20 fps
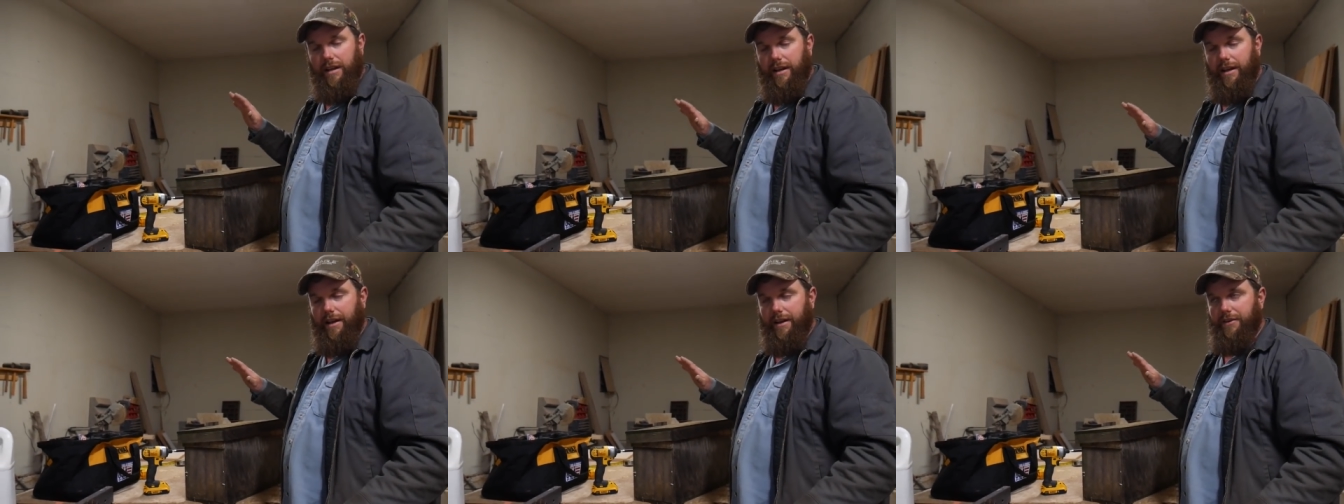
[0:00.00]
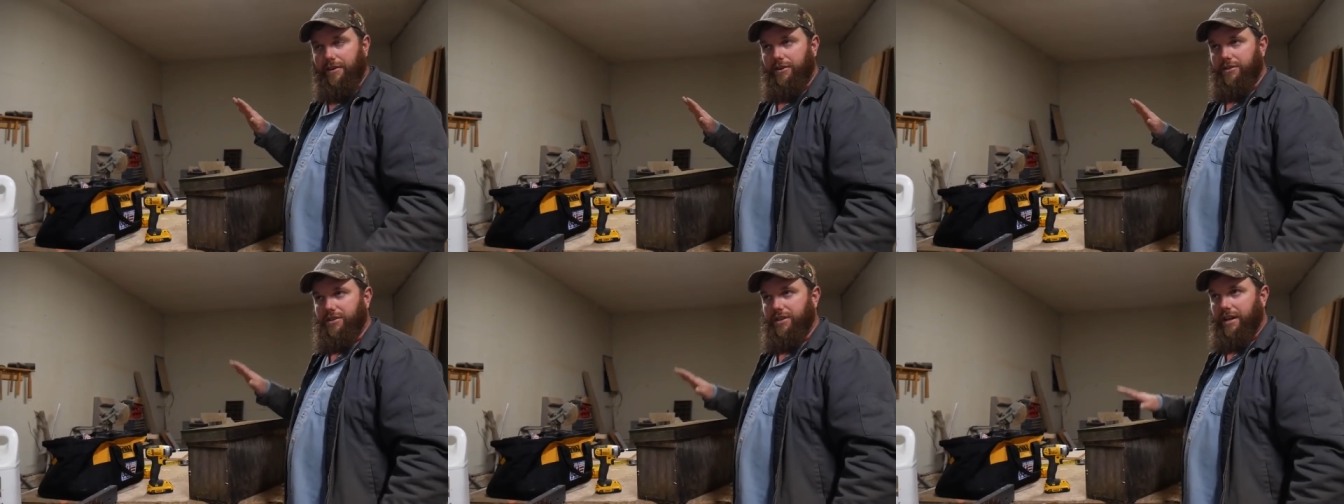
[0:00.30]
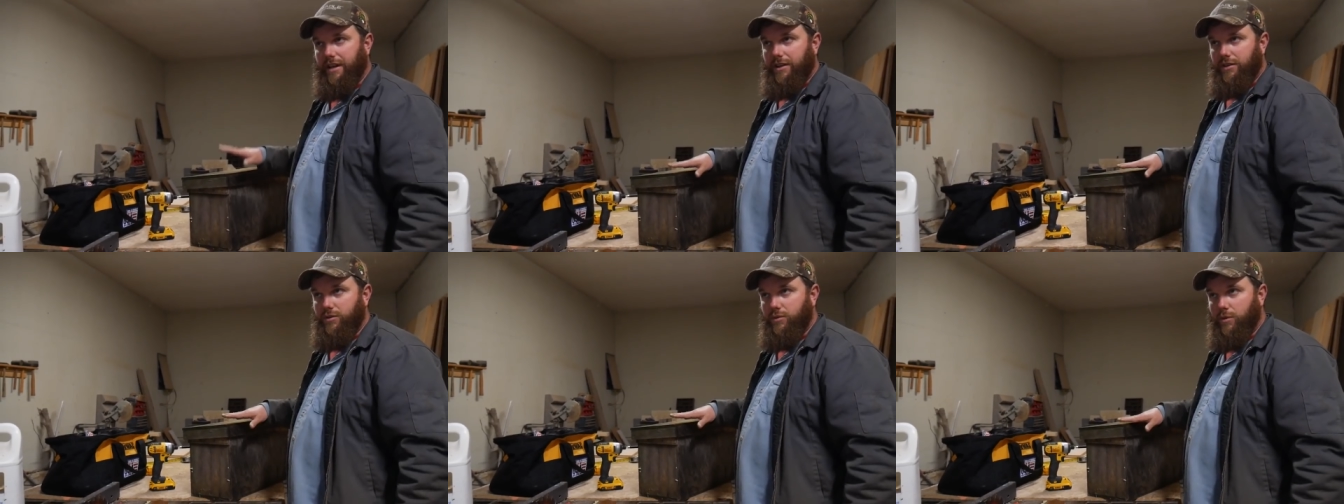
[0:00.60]
and you're
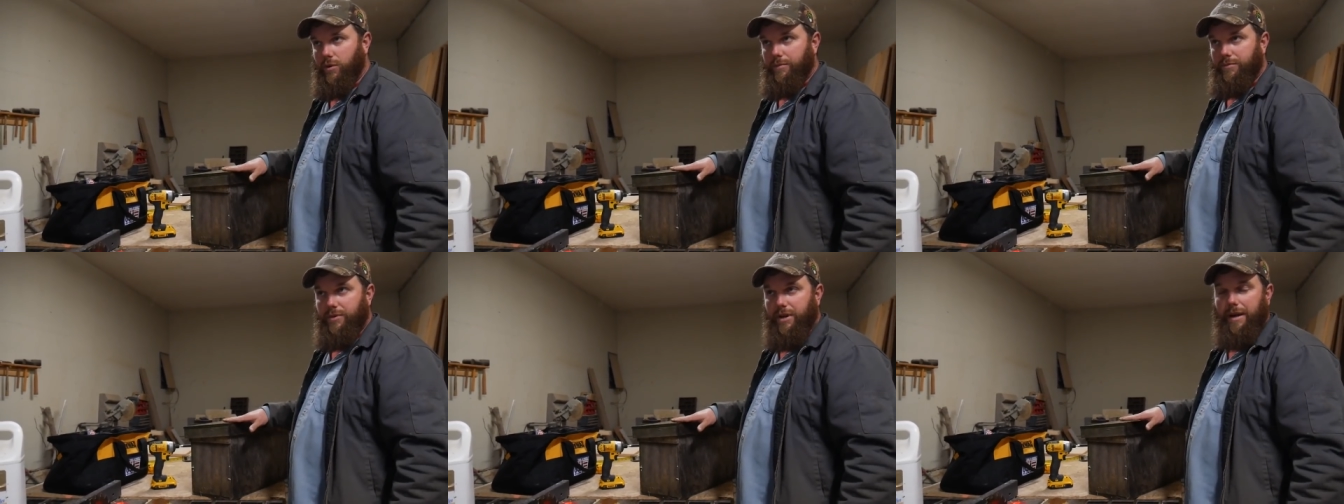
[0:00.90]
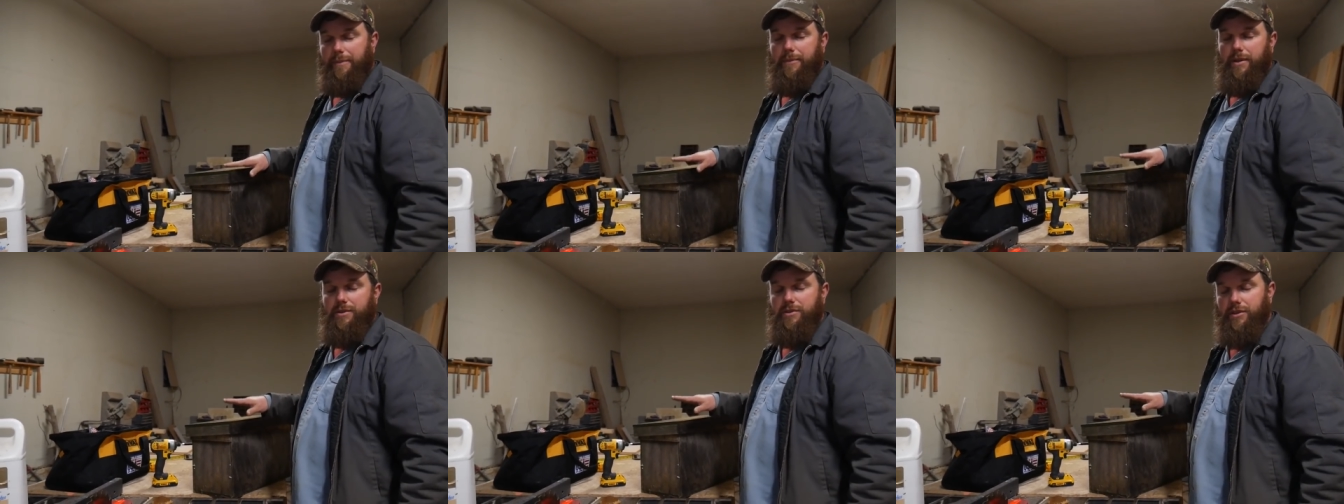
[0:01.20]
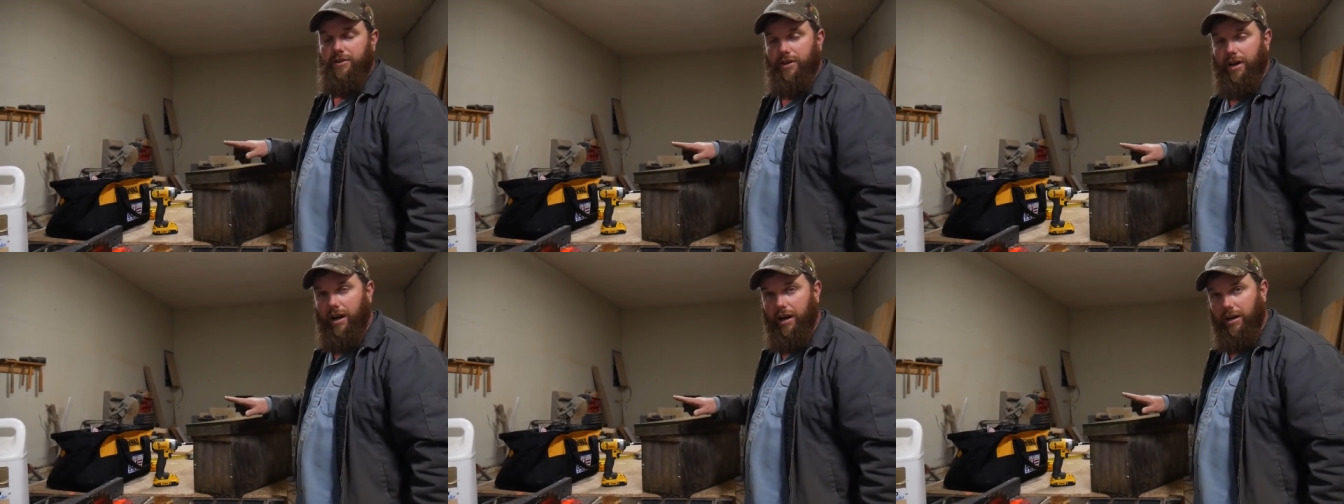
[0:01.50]
setting a swarm trap that
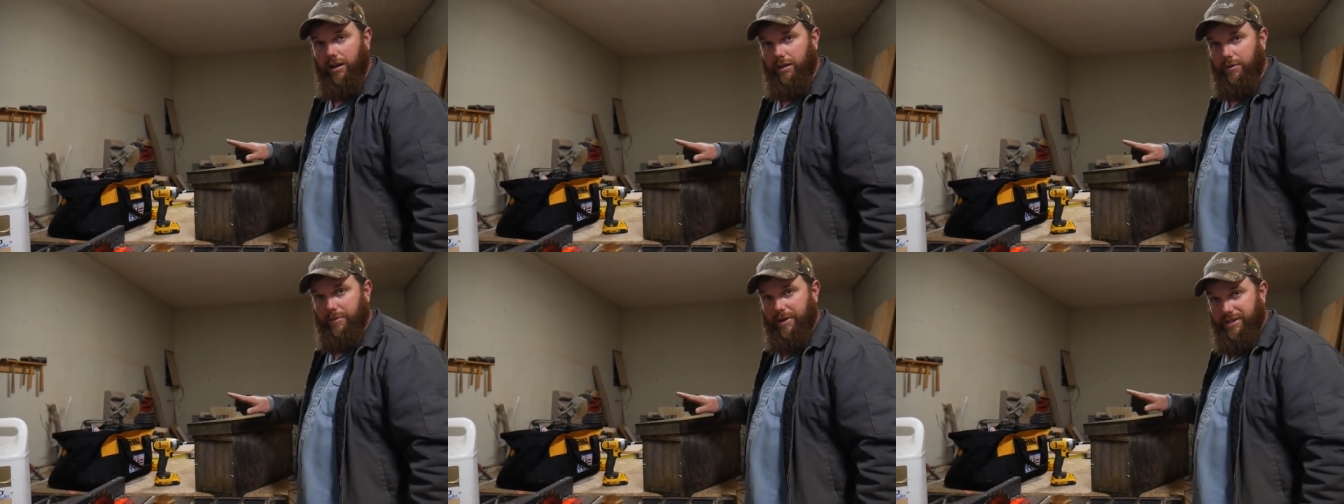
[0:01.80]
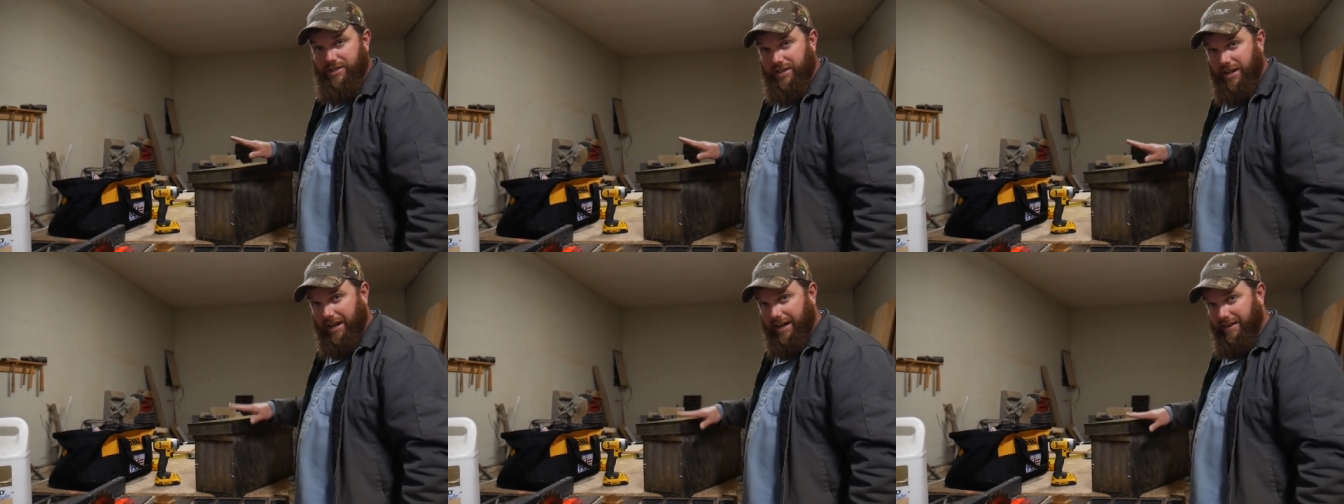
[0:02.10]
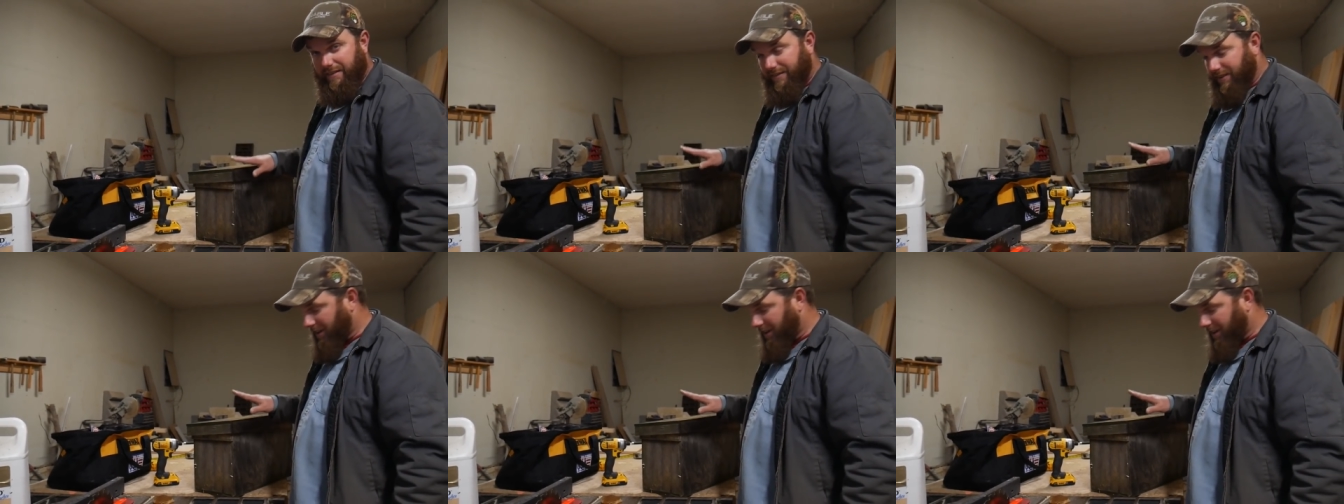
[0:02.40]
you're not going to be checking